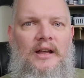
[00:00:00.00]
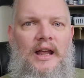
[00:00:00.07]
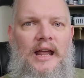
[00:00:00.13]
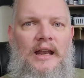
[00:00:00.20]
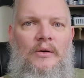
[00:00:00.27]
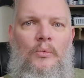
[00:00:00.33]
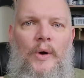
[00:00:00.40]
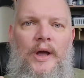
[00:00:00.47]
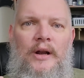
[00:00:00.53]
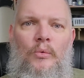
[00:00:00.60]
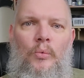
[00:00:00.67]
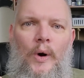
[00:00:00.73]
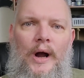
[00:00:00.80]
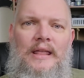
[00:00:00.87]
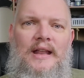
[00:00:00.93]
in a, in a
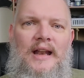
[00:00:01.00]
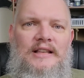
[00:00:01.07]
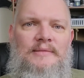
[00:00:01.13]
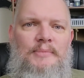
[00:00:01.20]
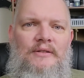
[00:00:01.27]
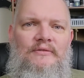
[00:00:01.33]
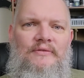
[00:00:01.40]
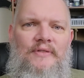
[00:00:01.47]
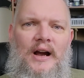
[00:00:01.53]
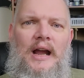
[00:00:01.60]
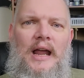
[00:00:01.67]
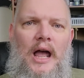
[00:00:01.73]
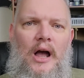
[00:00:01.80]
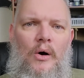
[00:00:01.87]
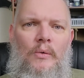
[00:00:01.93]
way that has been
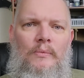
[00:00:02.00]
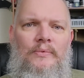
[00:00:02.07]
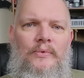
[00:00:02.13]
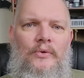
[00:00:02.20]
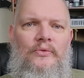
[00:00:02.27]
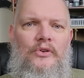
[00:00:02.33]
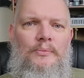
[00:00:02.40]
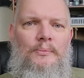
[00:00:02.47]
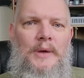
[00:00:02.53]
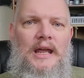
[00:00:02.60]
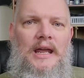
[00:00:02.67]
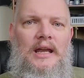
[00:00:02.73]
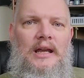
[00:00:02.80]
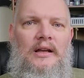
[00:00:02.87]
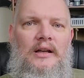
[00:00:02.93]
very helpful for
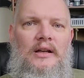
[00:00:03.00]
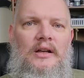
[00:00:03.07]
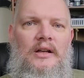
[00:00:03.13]
me